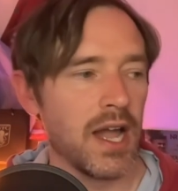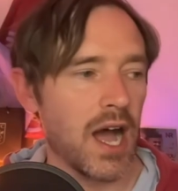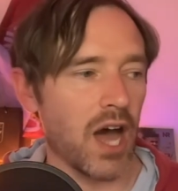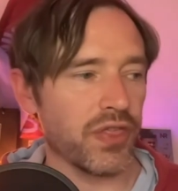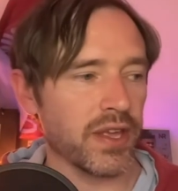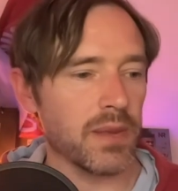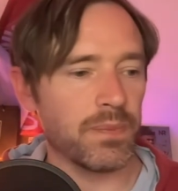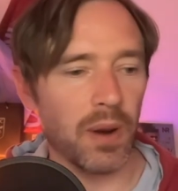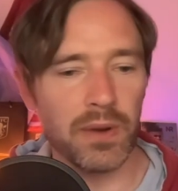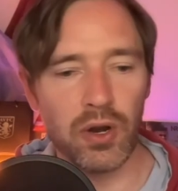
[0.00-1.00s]
I think he'd
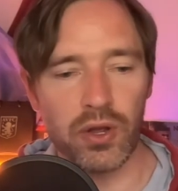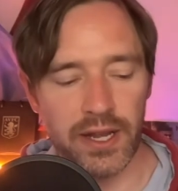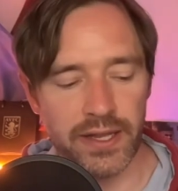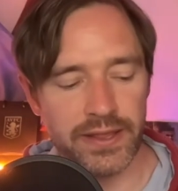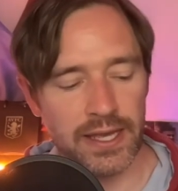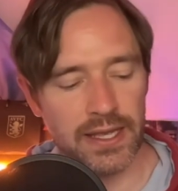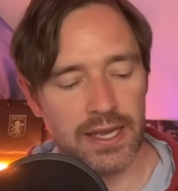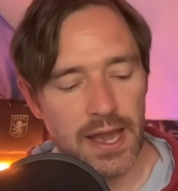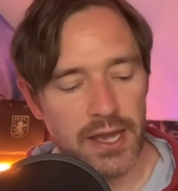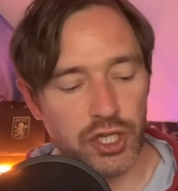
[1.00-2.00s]
probably look at it and think
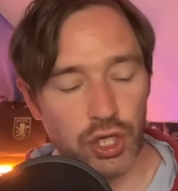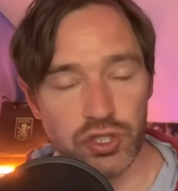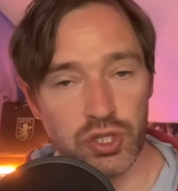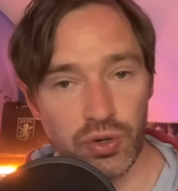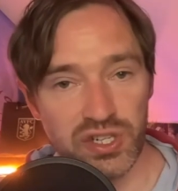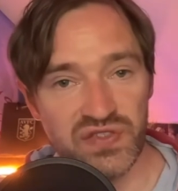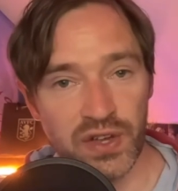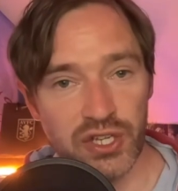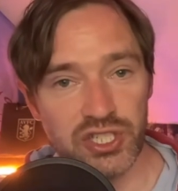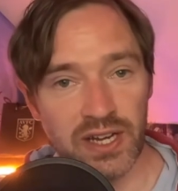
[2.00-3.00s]
he should have scored his
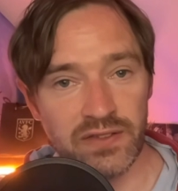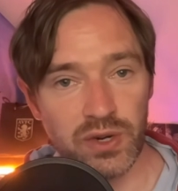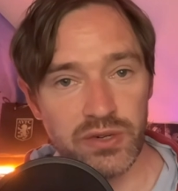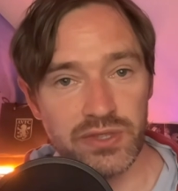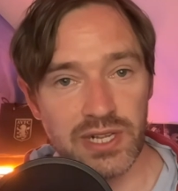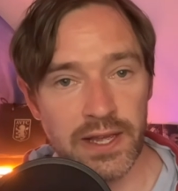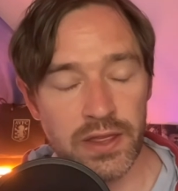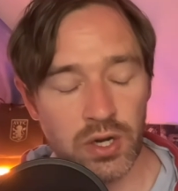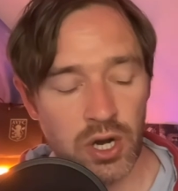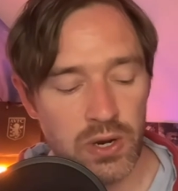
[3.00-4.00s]
first chance where he was clean
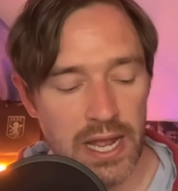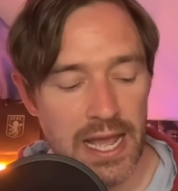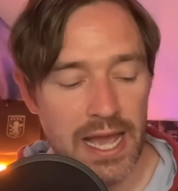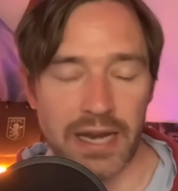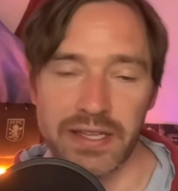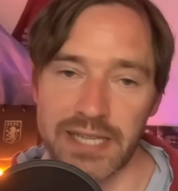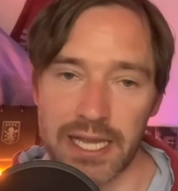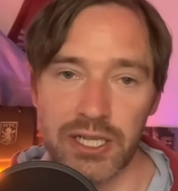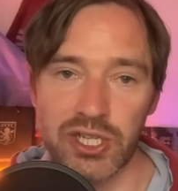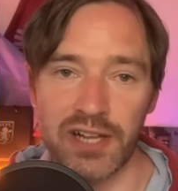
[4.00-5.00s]
through. And his
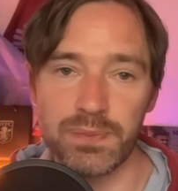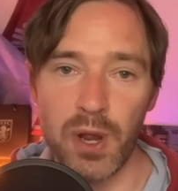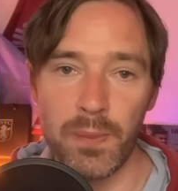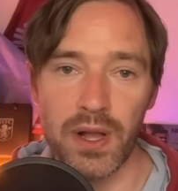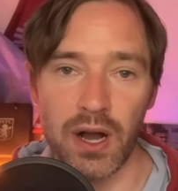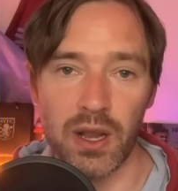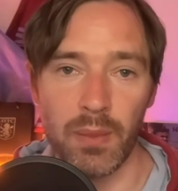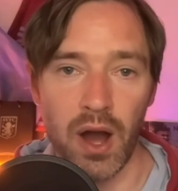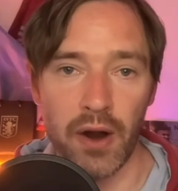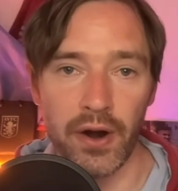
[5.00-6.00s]
second chance, Boubacar
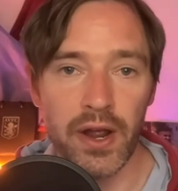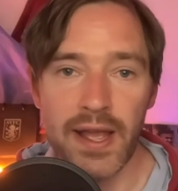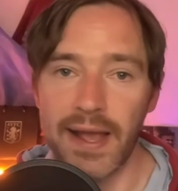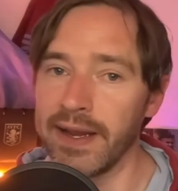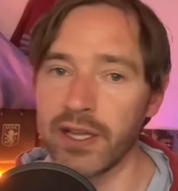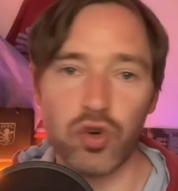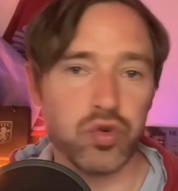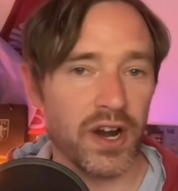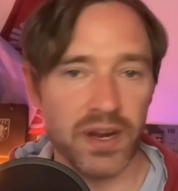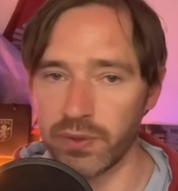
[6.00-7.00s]
Kamara, an
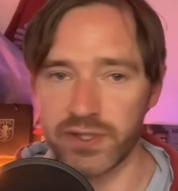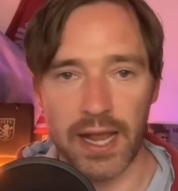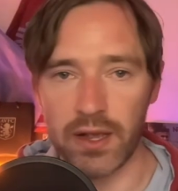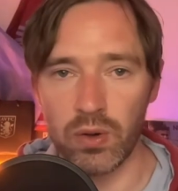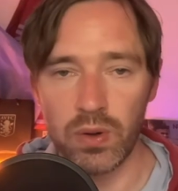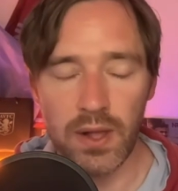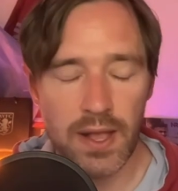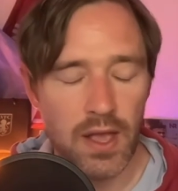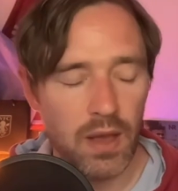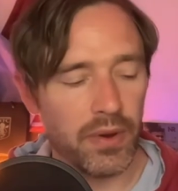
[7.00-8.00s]
incredible tackle.
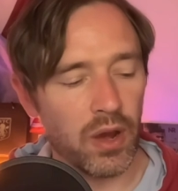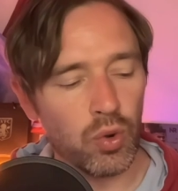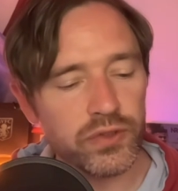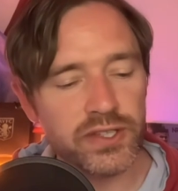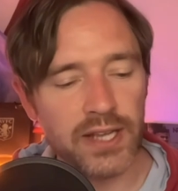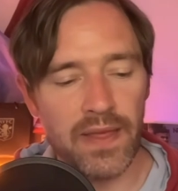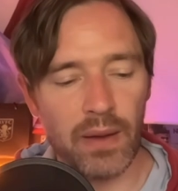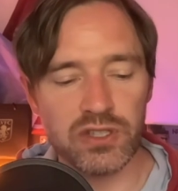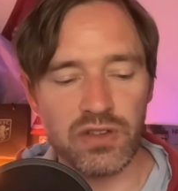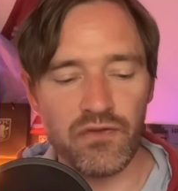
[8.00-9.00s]
But I would say that
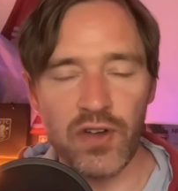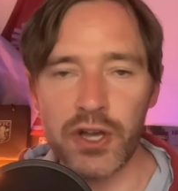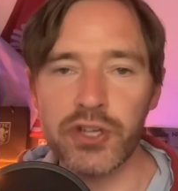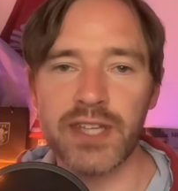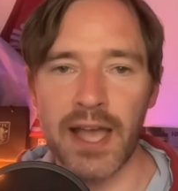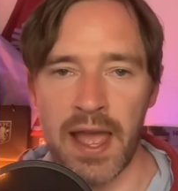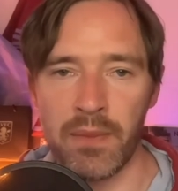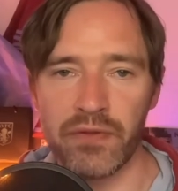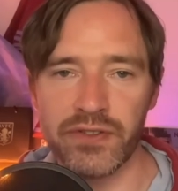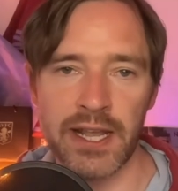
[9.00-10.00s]
was the first game
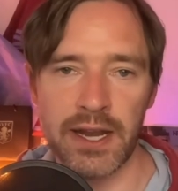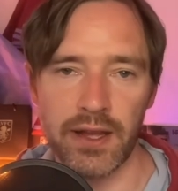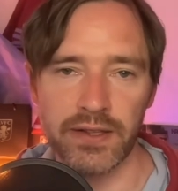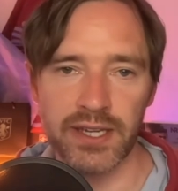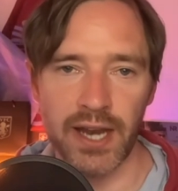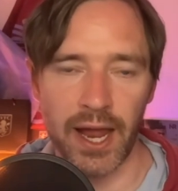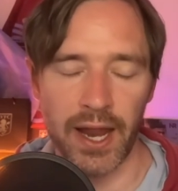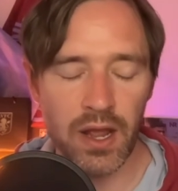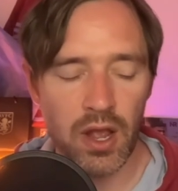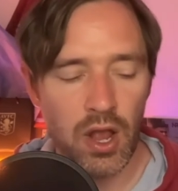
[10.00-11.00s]
I've seen it today
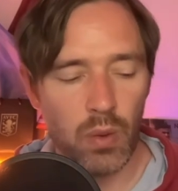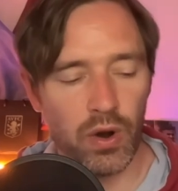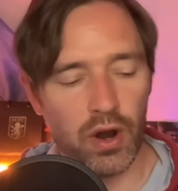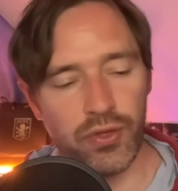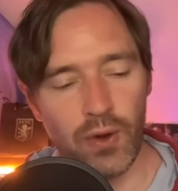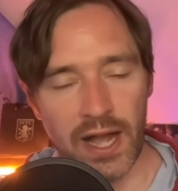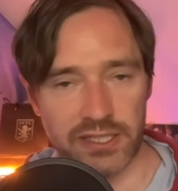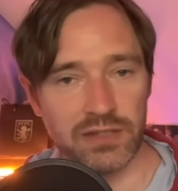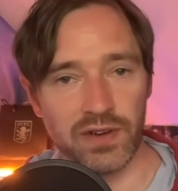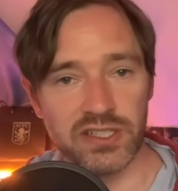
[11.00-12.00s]
where I thought
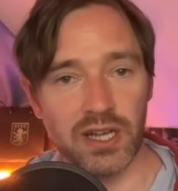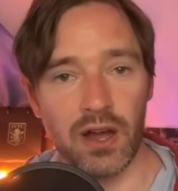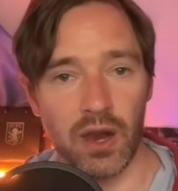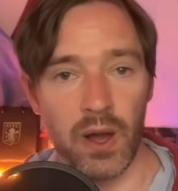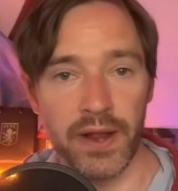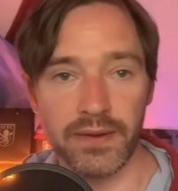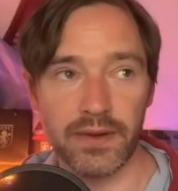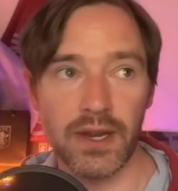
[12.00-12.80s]
Aston Villa's high line